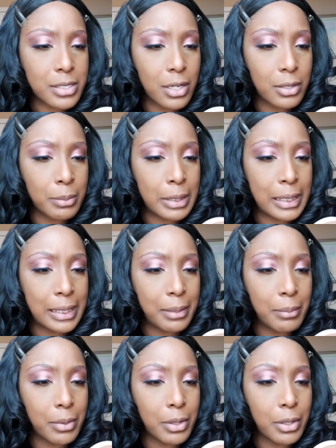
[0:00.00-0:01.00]
It's called
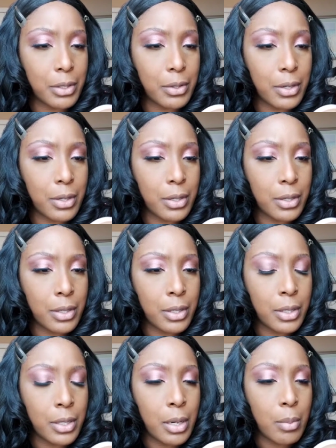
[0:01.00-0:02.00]
Glimmer
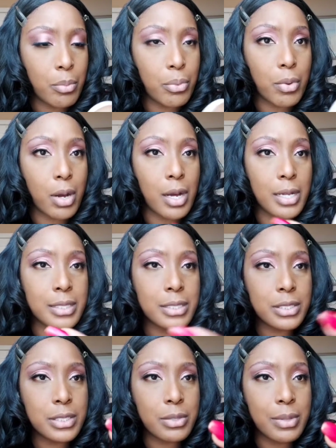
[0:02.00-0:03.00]
Bronze.